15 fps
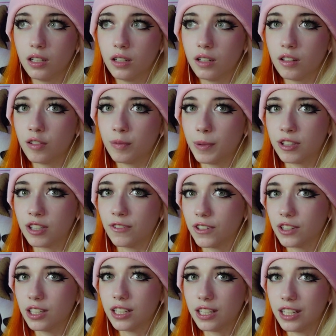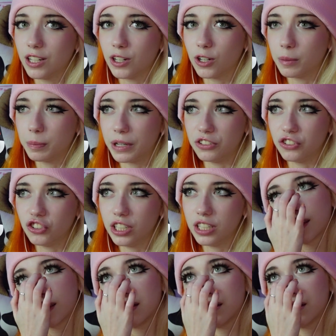Specifically, Kiki or Punchy.